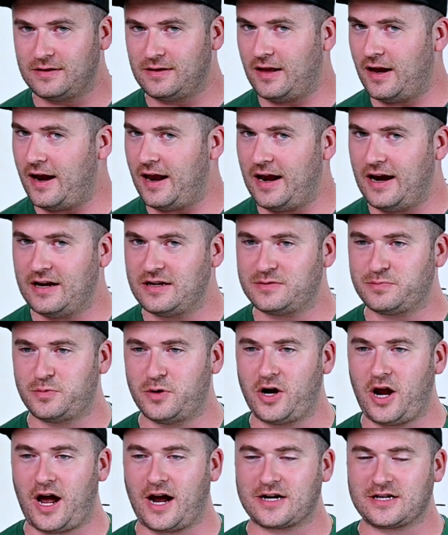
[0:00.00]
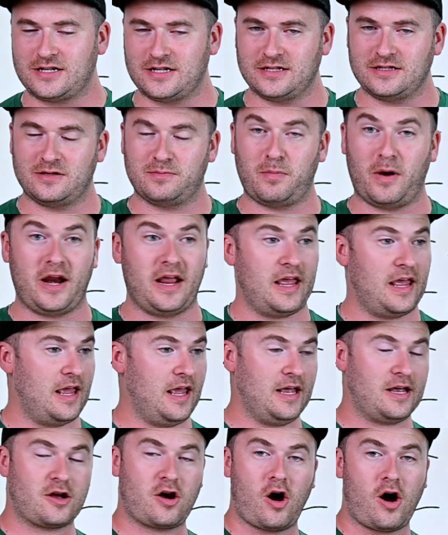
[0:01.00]
It is productions, but
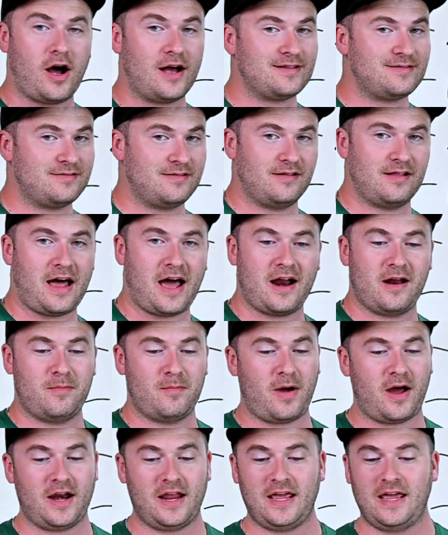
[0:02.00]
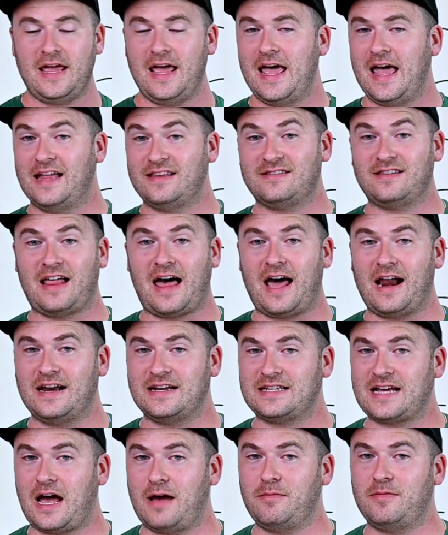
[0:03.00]
it costs a lot of money. It's a lot of
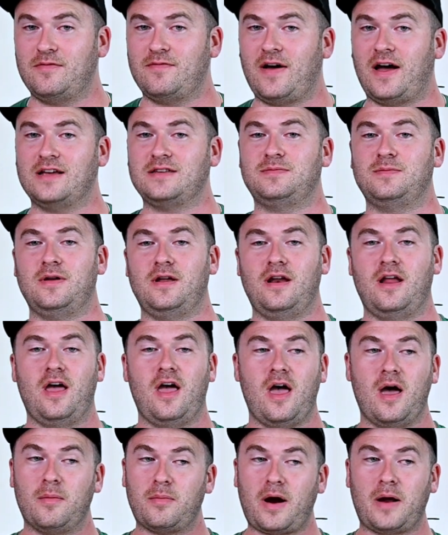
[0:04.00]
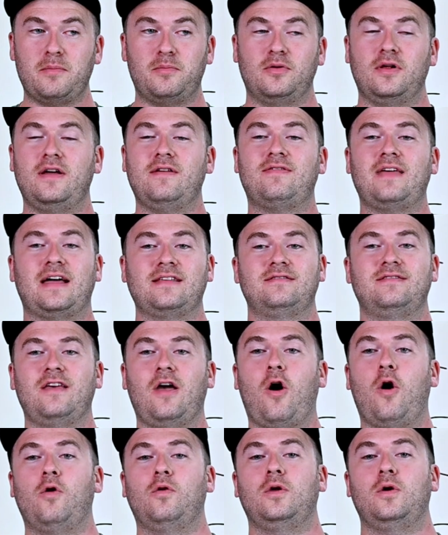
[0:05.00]
time investment, but I believe that's the
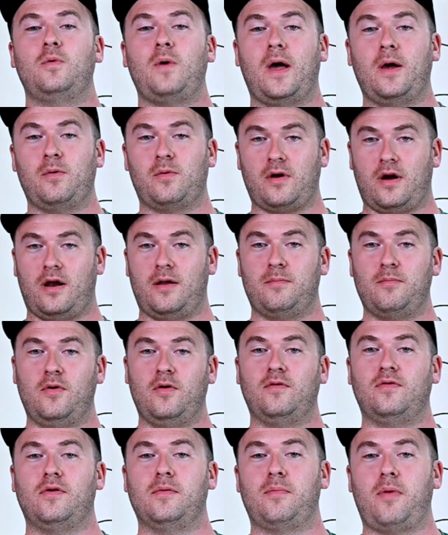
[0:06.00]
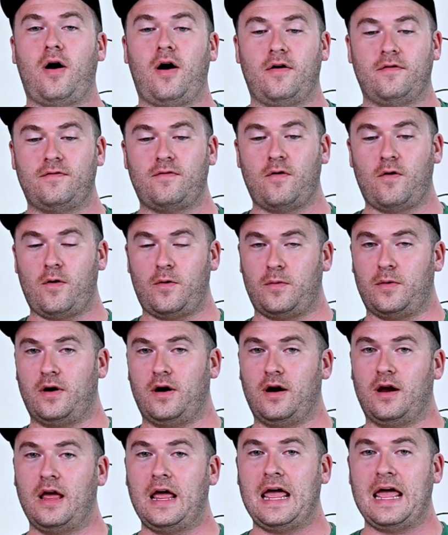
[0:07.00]
only way we're going to move the ball
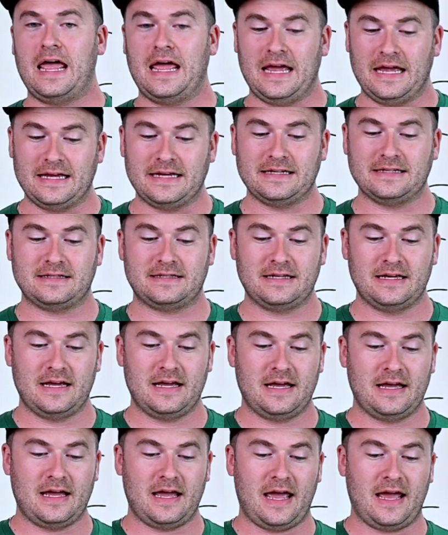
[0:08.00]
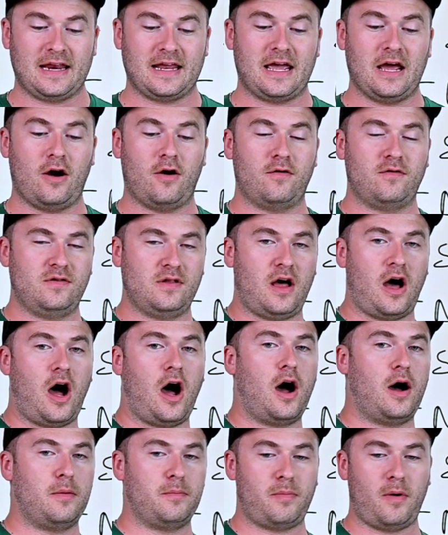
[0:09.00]
forward is and get over the
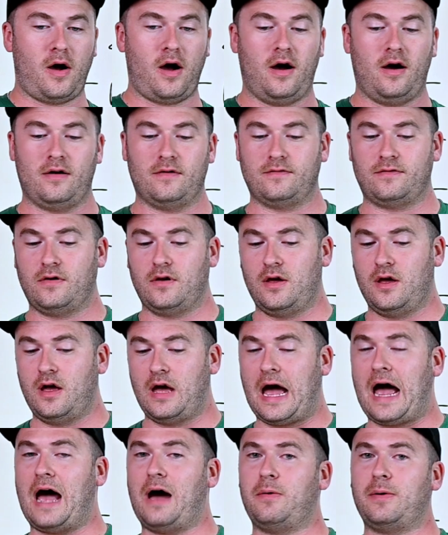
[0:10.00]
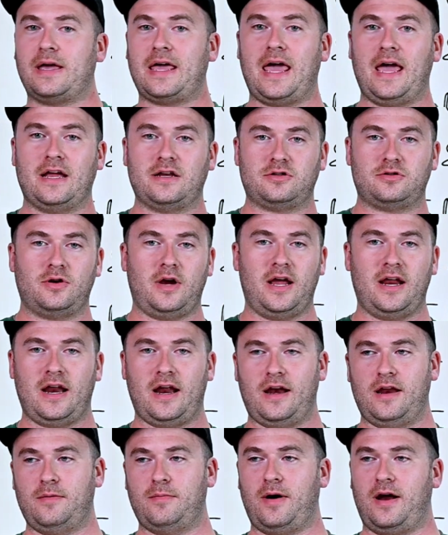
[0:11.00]
hump of, we can't train
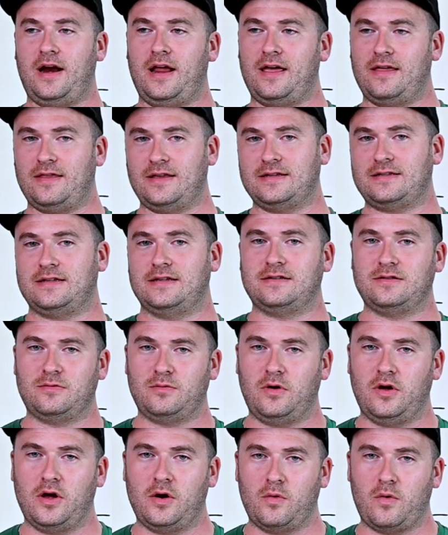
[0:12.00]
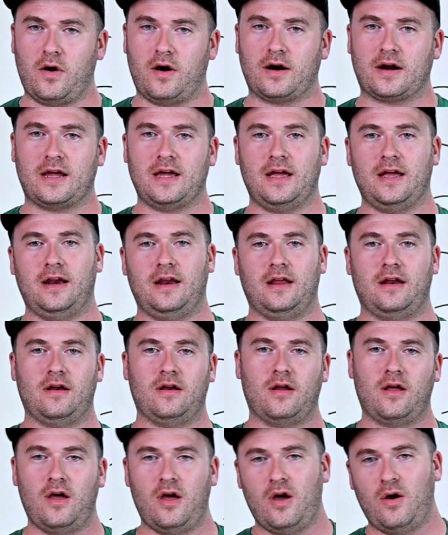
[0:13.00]
anybody and this isn't really working
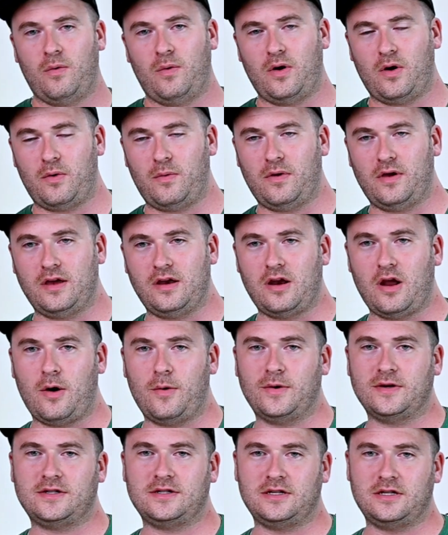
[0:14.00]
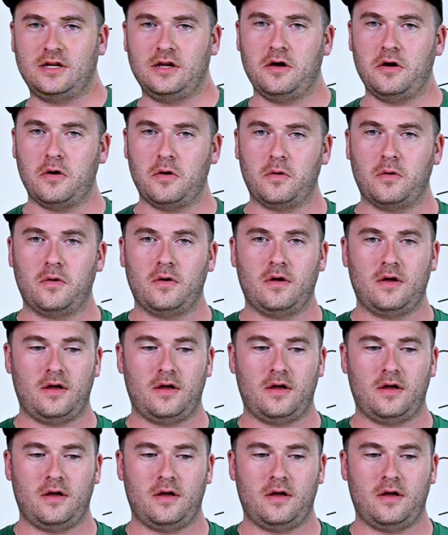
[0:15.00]
and we don't really know what to do.